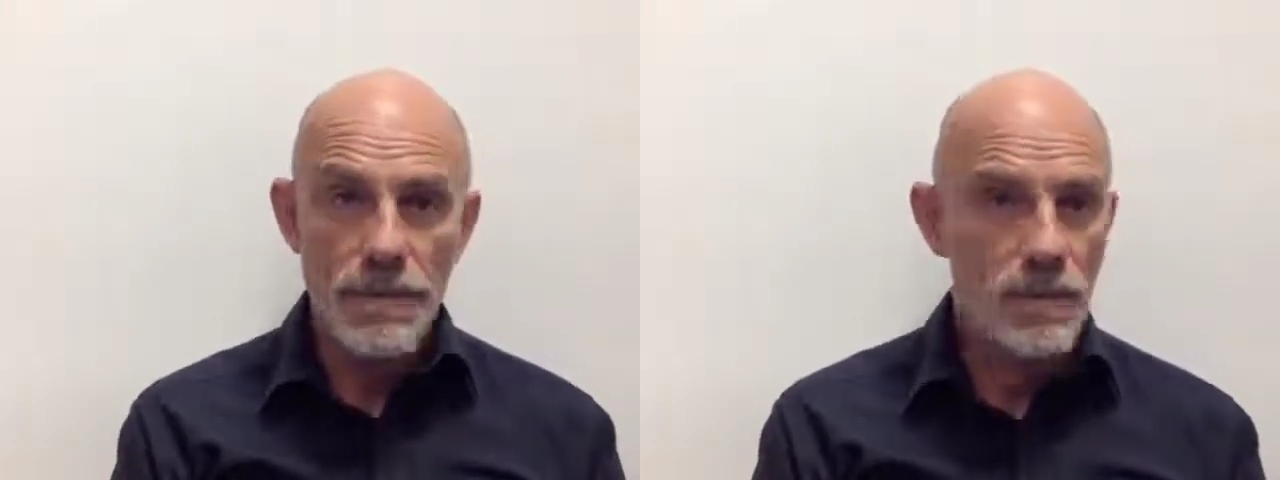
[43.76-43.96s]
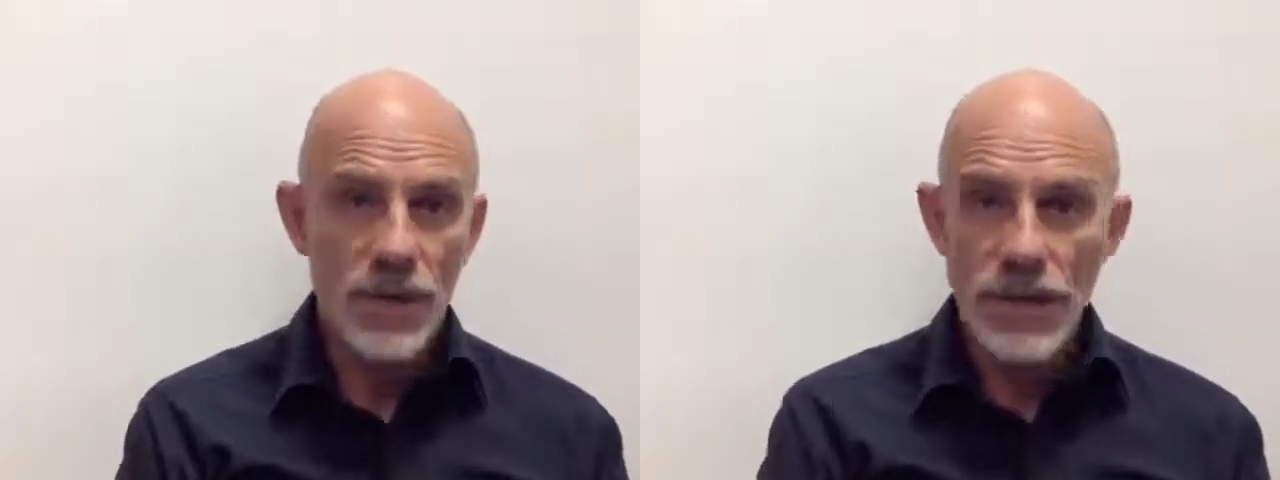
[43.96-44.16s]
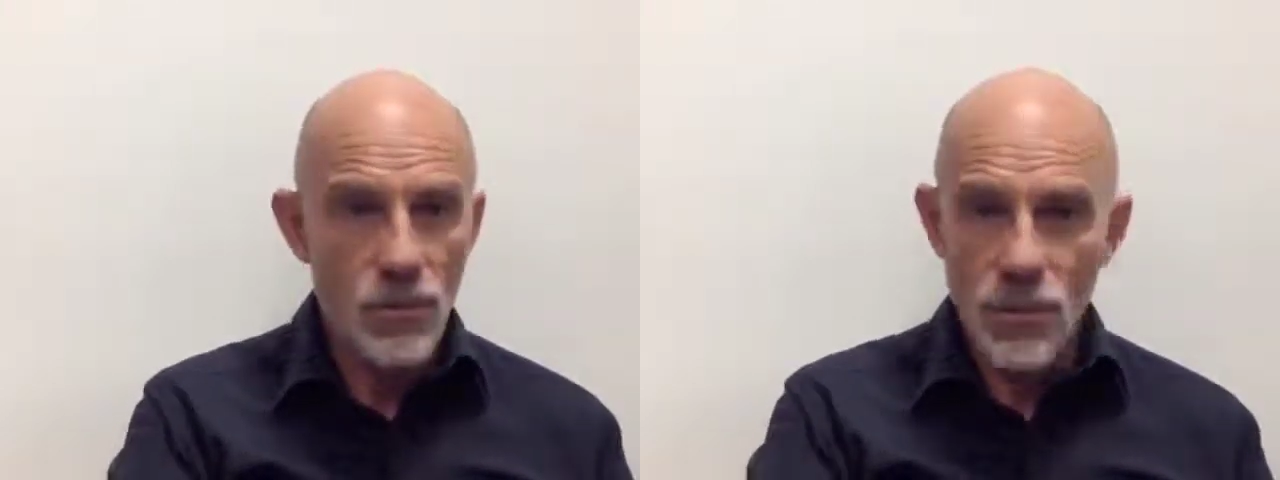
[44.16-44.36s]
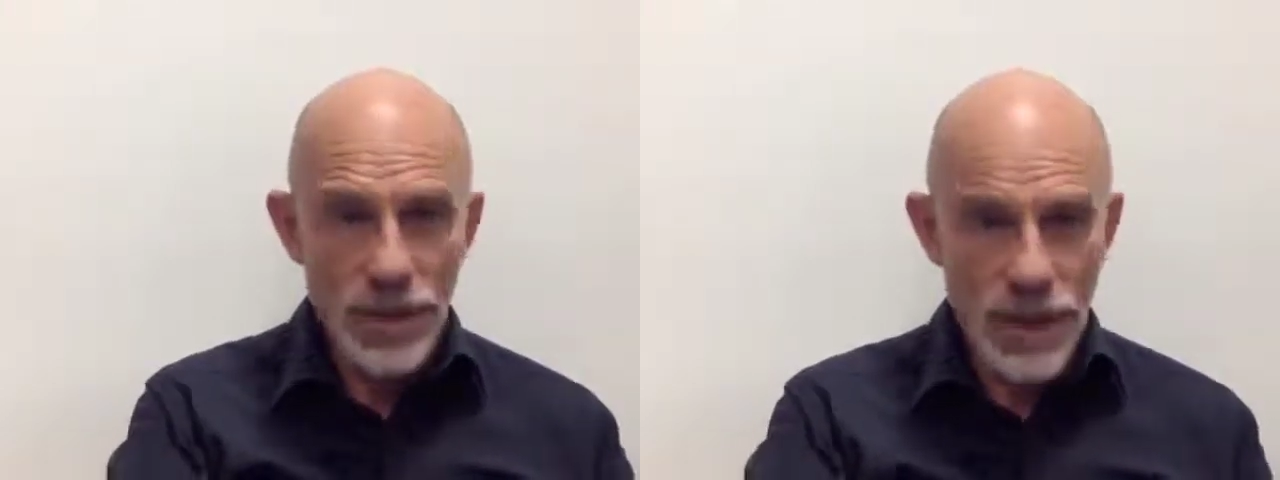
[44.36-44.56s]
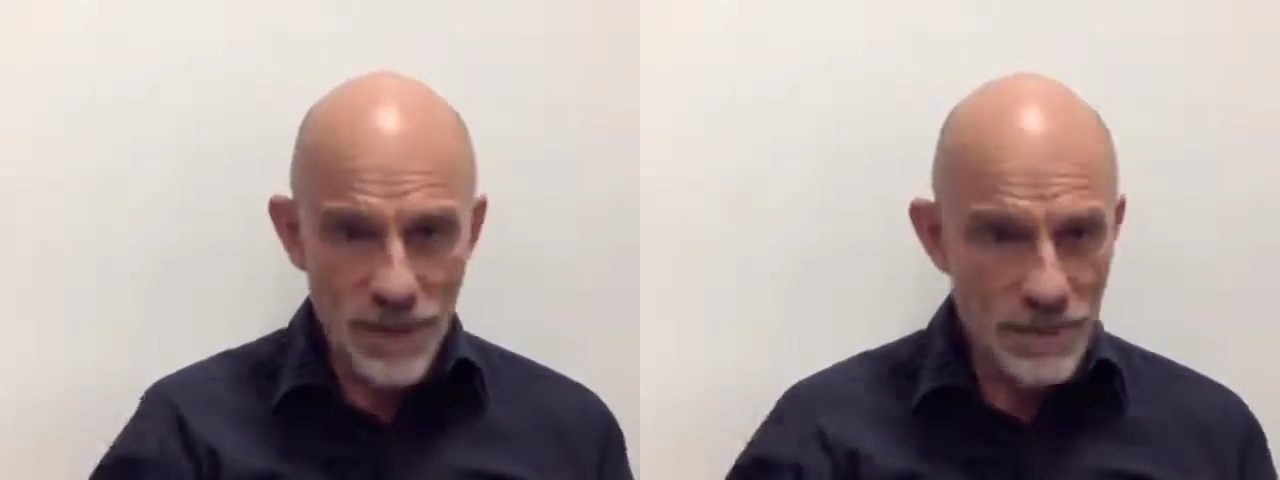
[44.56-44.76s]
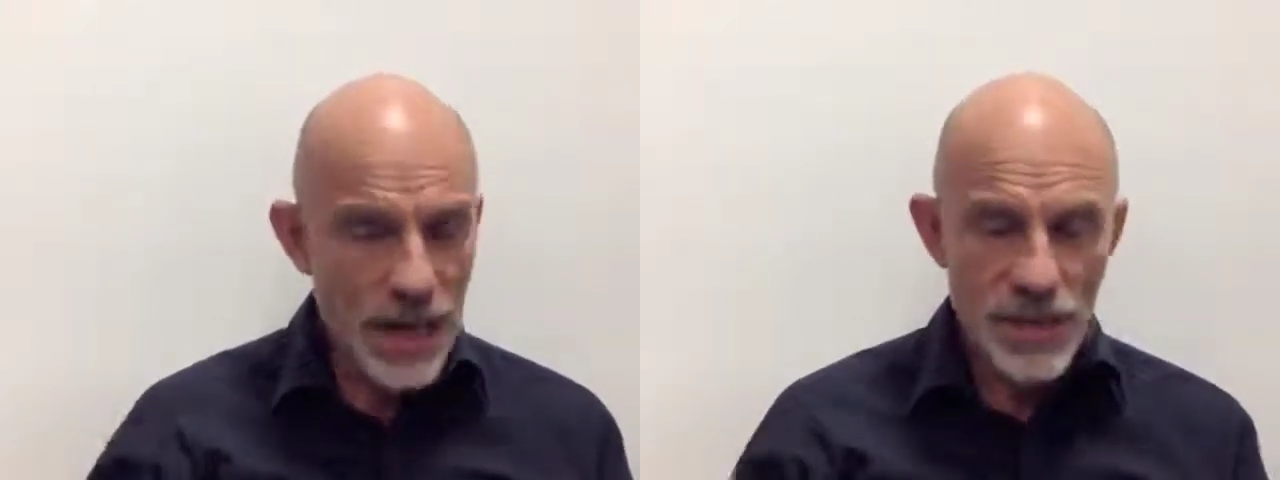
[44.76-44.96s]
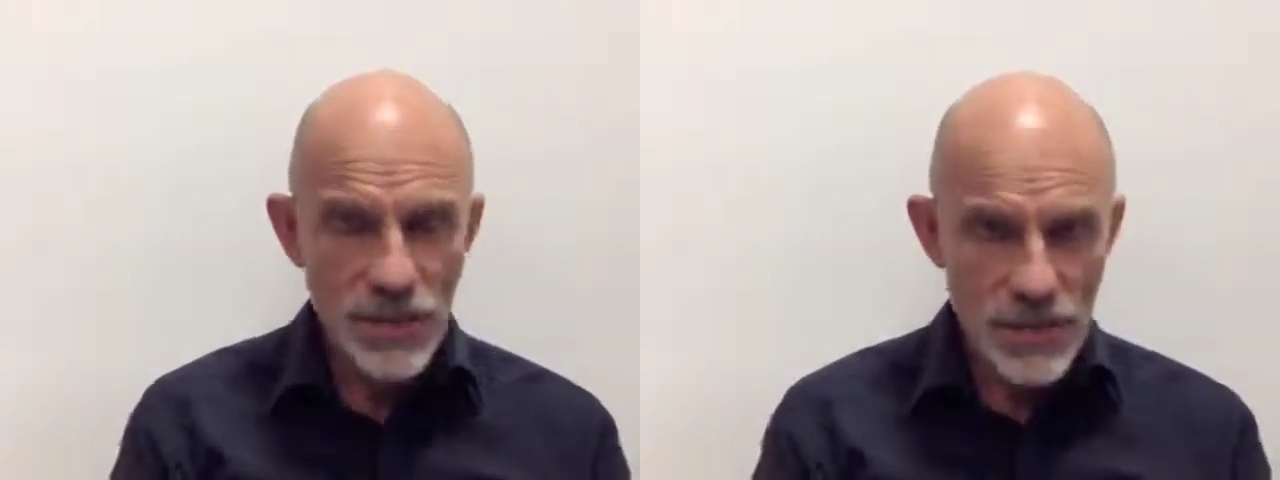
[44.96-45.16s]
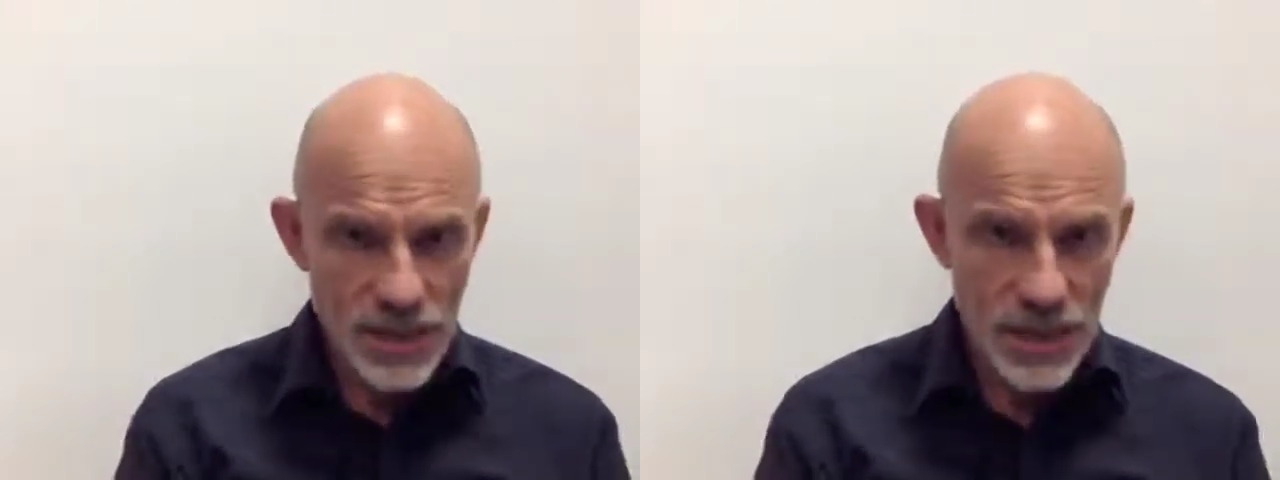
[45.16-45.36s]
we have
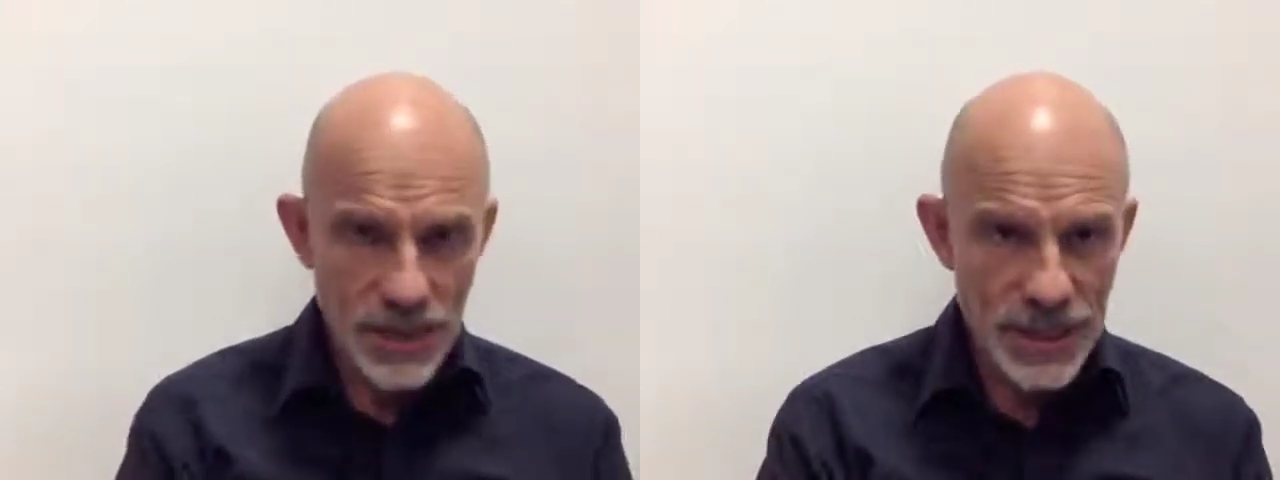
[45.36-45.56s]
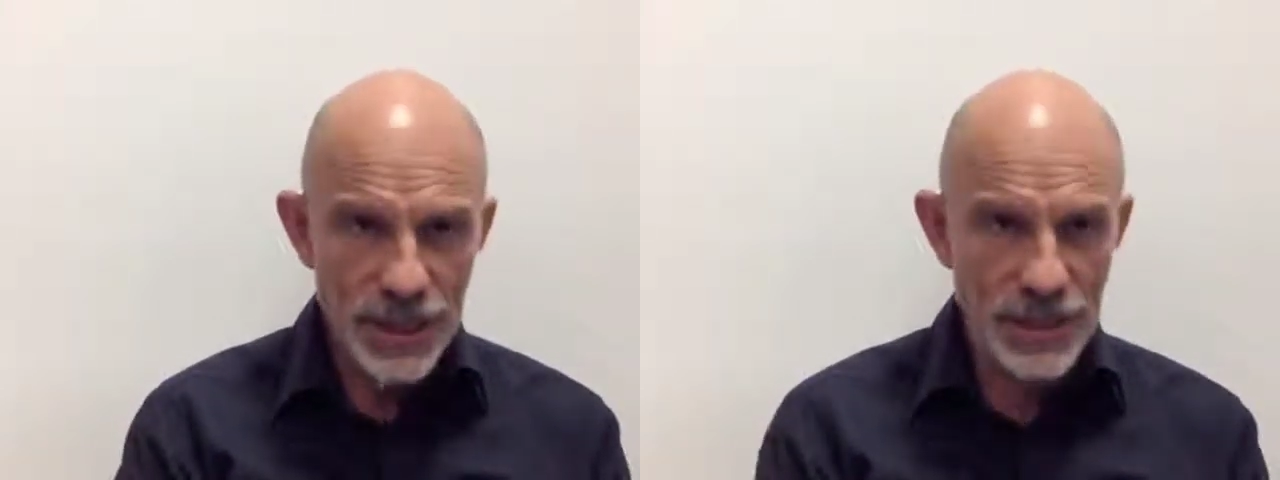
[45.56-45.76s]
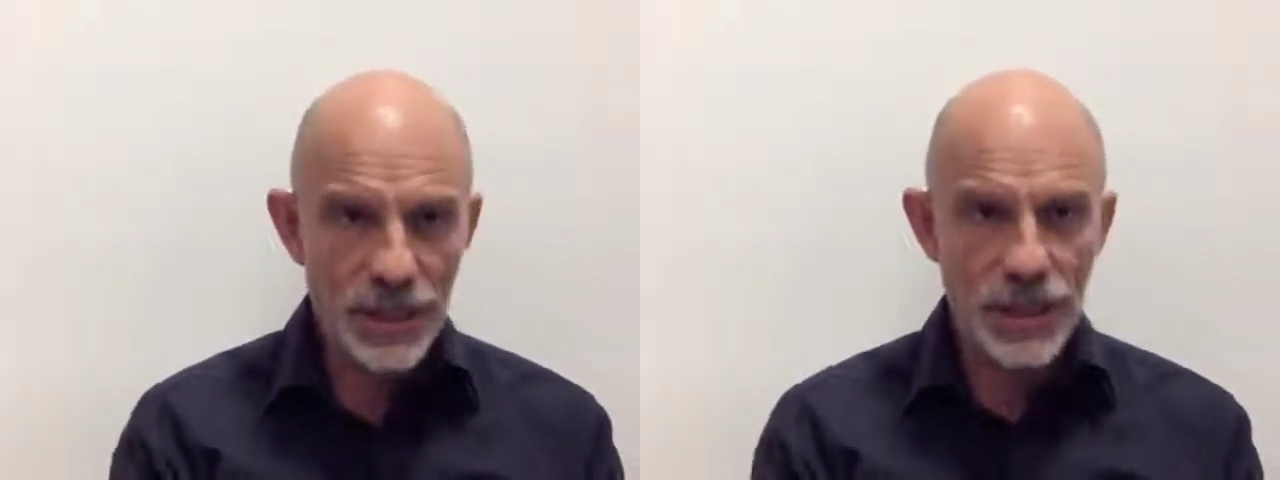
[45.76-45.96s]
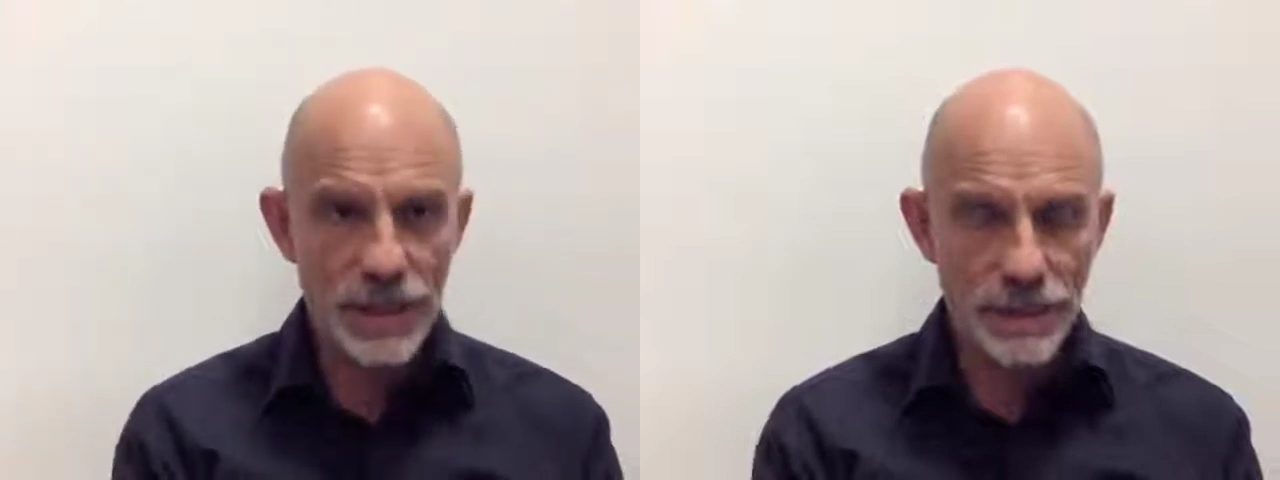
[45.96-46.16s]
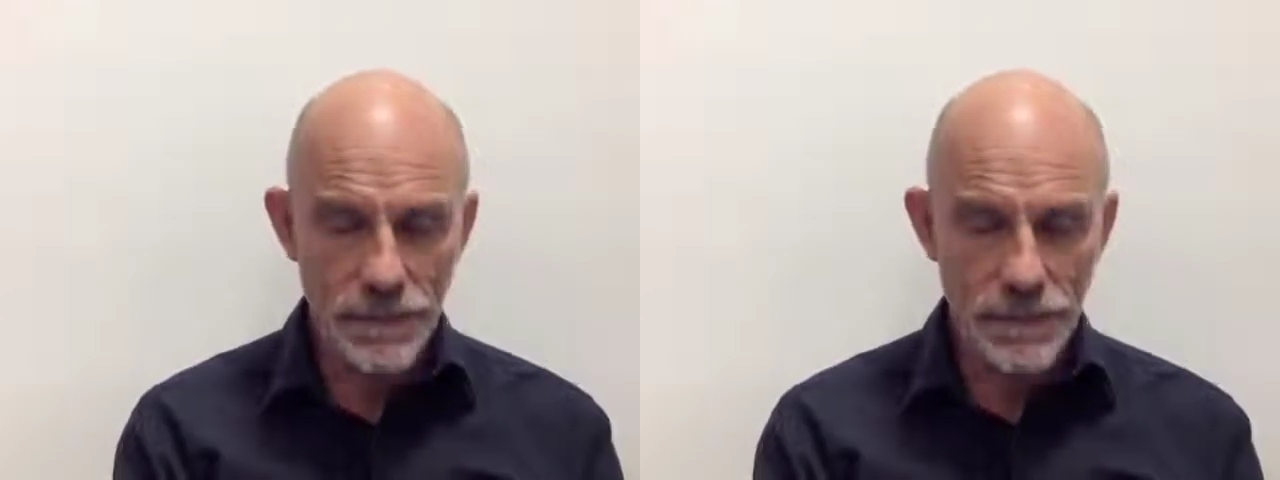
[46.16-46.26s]
patients coming into clinic